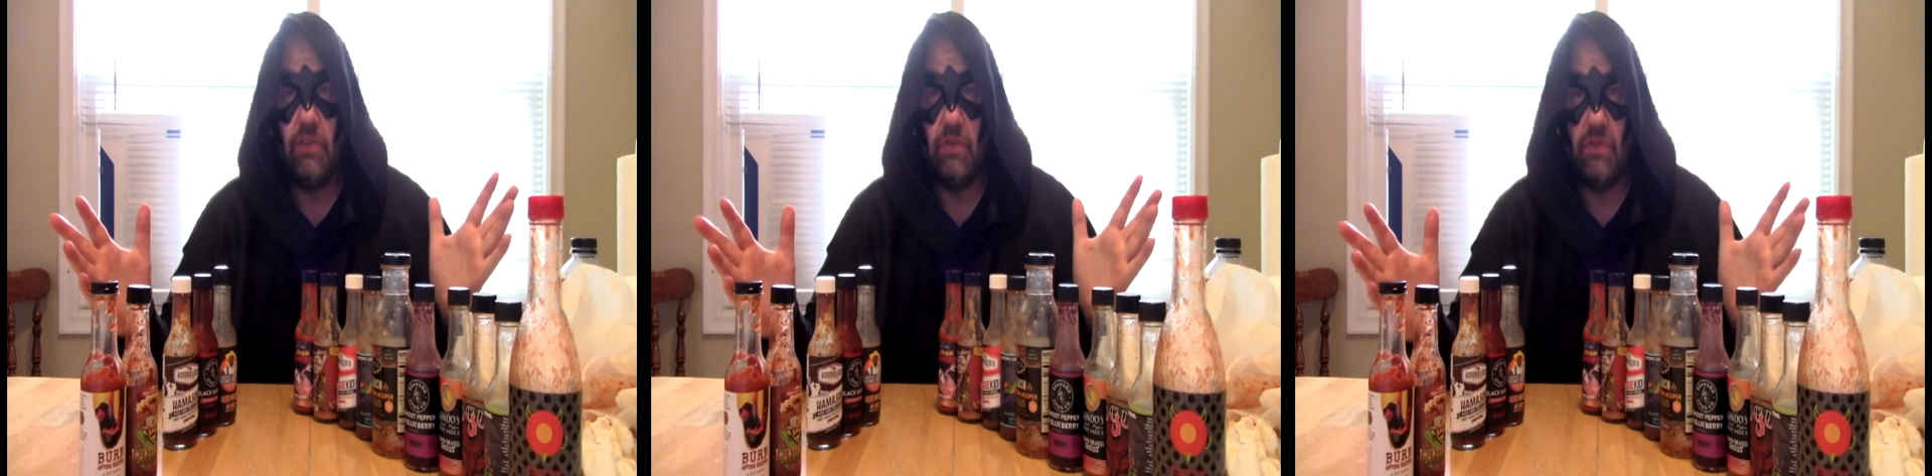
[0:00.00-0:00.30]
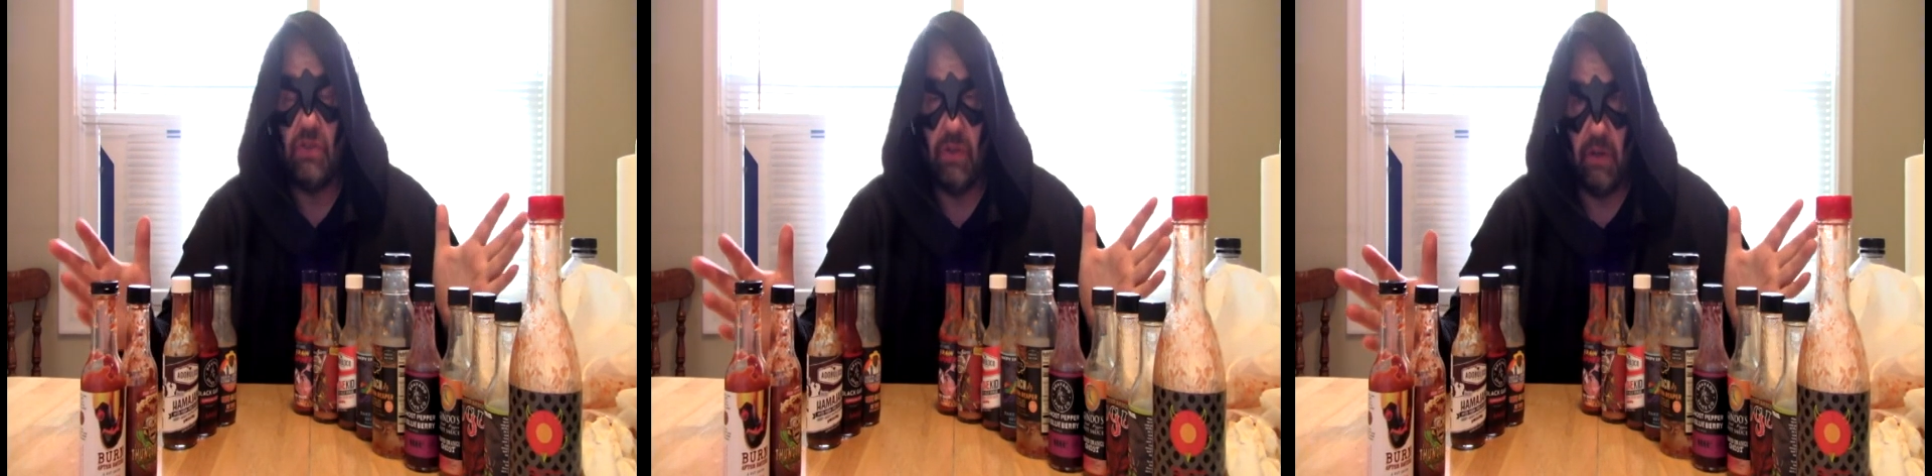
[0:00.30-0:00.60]
to
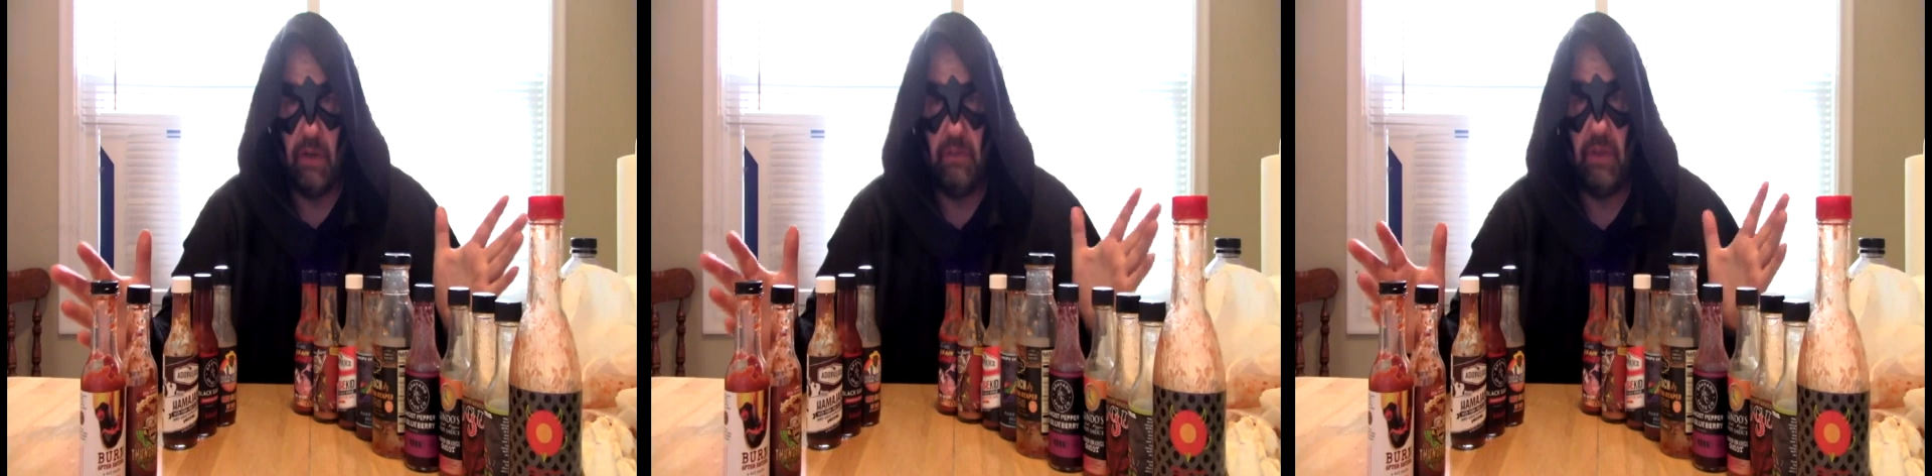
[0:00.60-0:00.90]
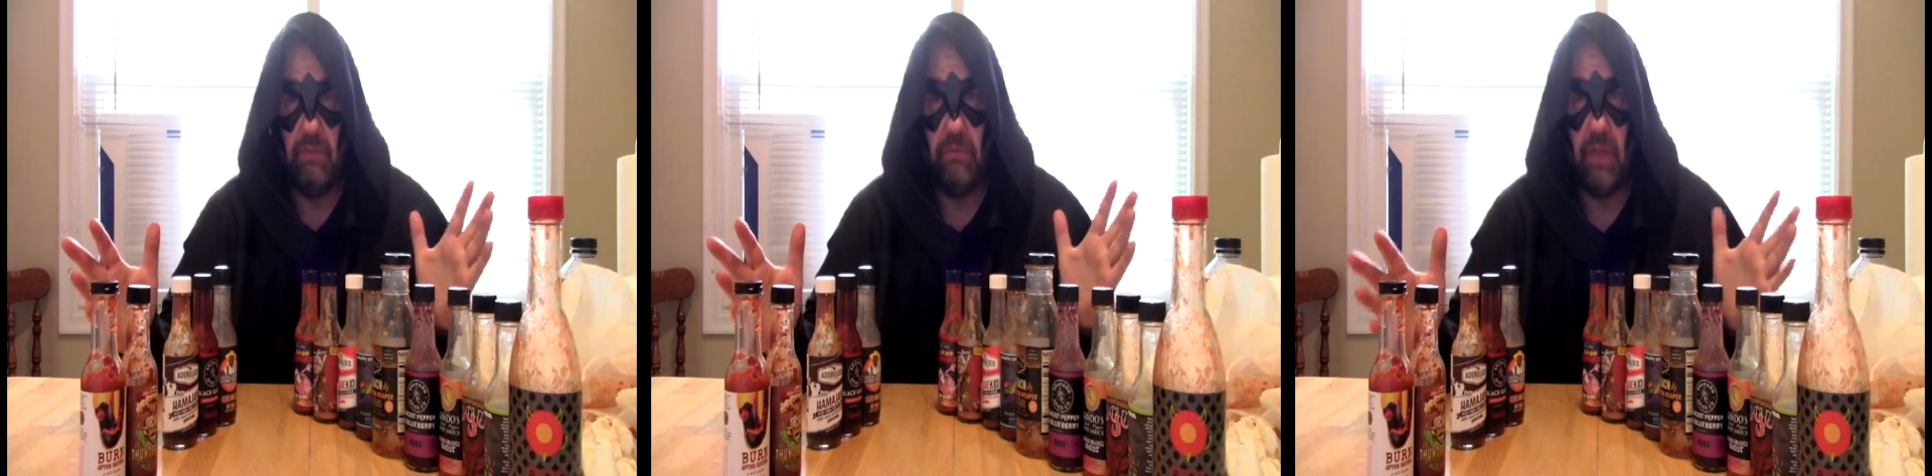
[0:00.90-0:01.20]

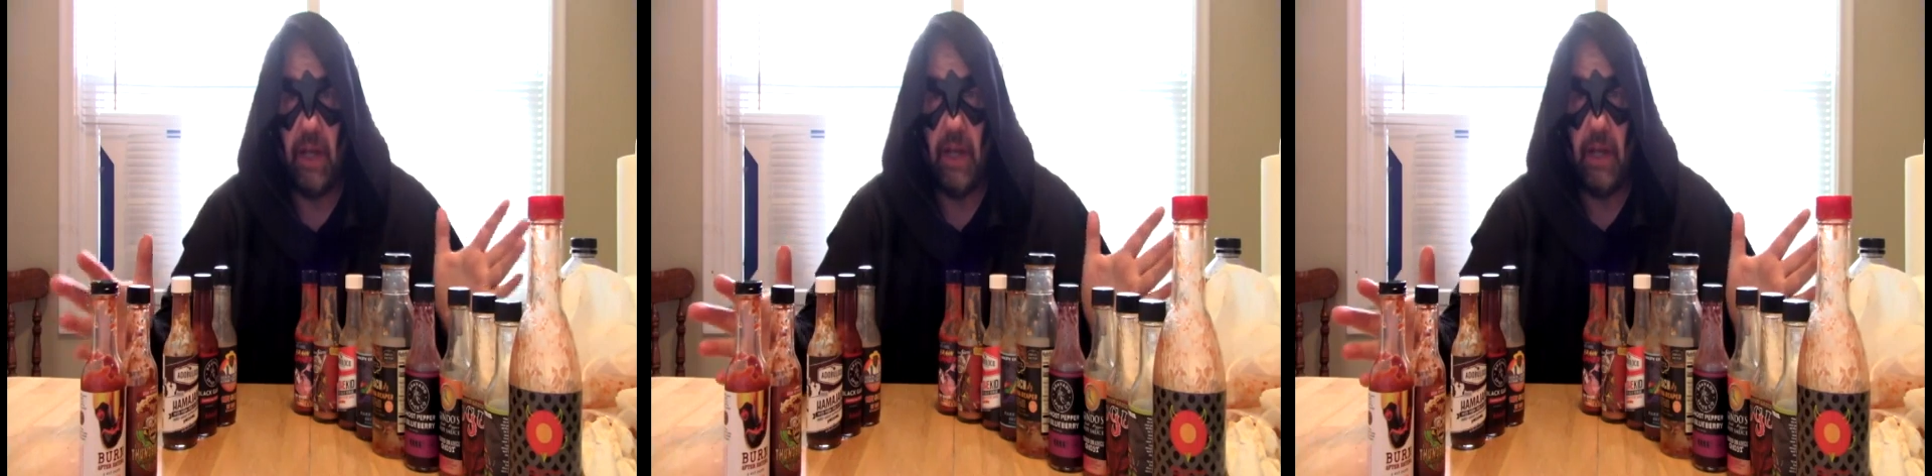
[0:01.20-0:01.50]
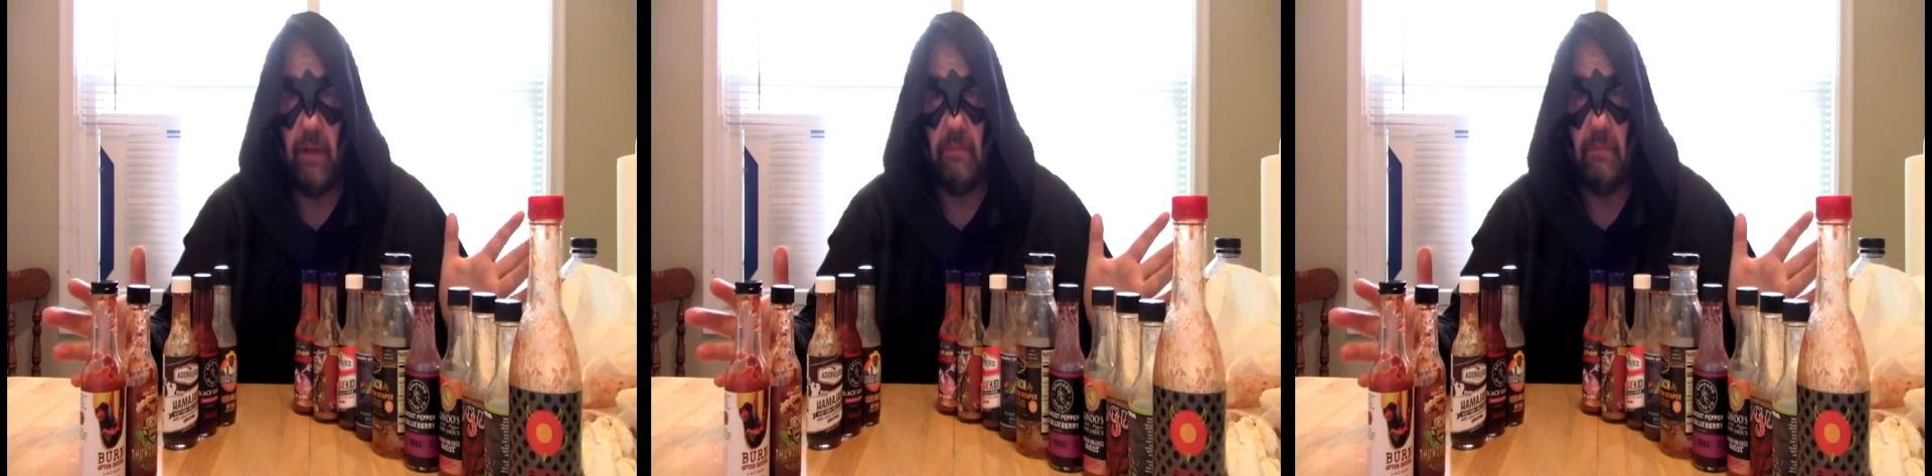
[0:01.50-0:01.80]
serve the flame